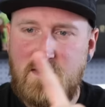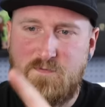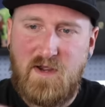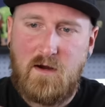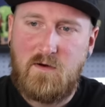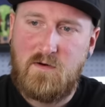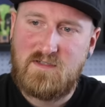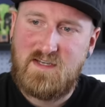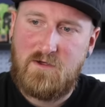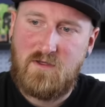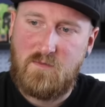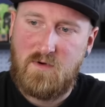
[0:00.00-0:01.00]
This paracord is
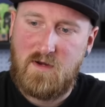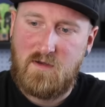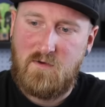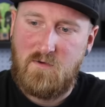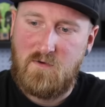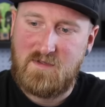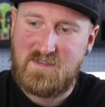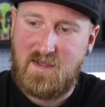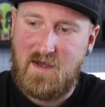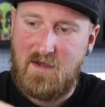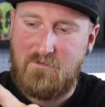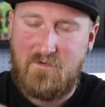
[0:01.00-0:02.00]
actually pretty cool. It's
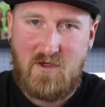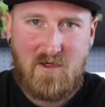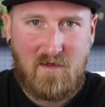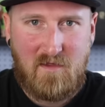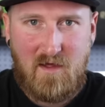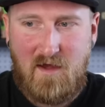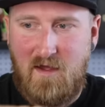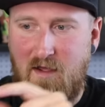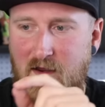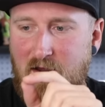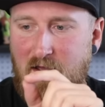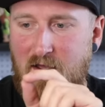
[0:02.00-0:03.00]
got fishing
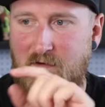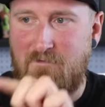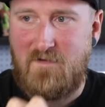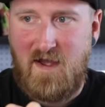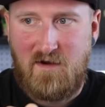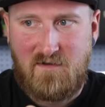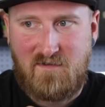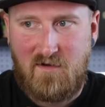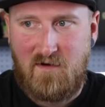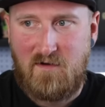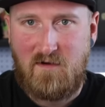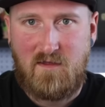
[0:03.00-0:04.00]
line and a fire
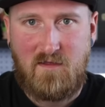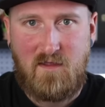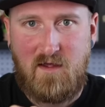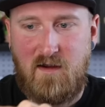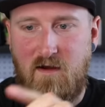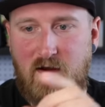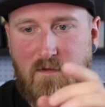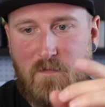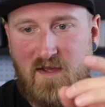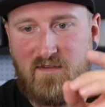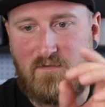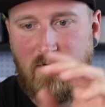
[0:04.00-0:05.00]
starter in there
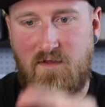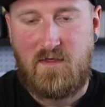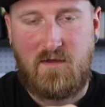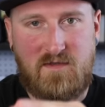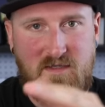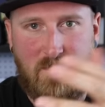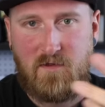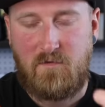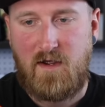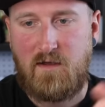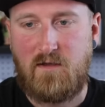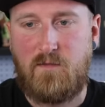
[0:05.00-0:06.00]
mixed with some of the
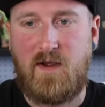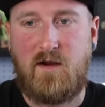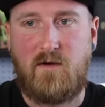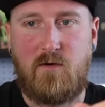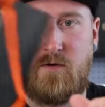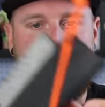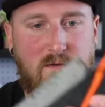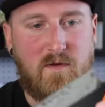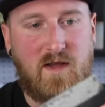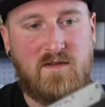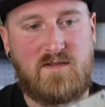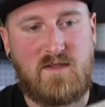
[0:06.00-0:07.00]
regular paracord
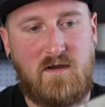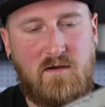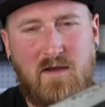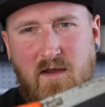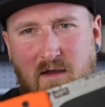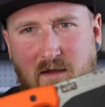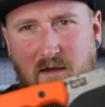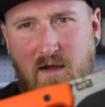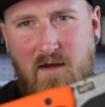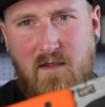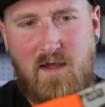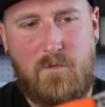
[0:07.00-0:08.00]
thread. So
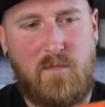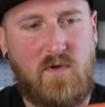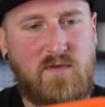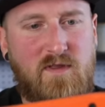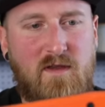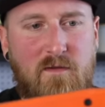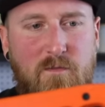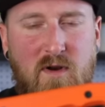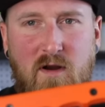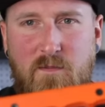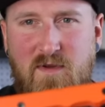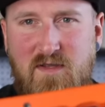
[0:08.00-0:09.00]
kind of like
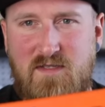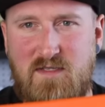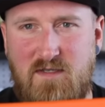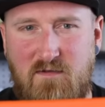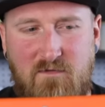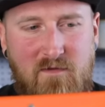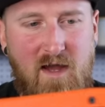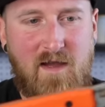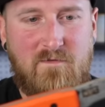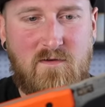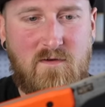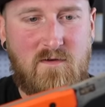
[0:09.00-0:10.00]
multi-purpose
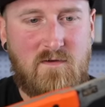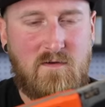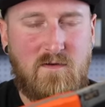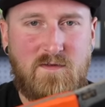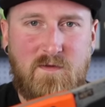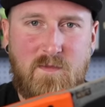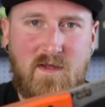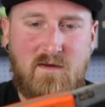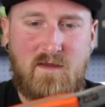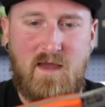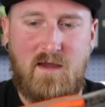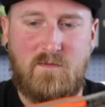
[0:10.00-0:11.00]
survival
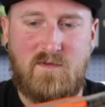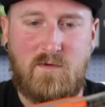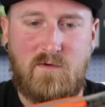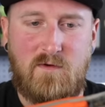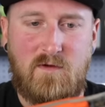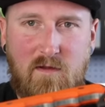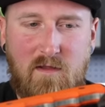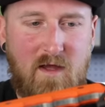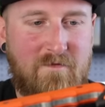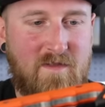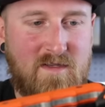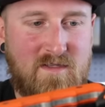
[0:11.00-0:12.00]
ultimate camp tool.
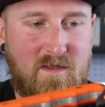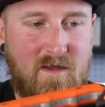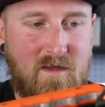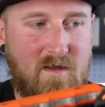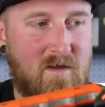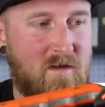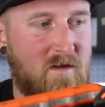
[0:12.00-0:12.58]
Love this thing.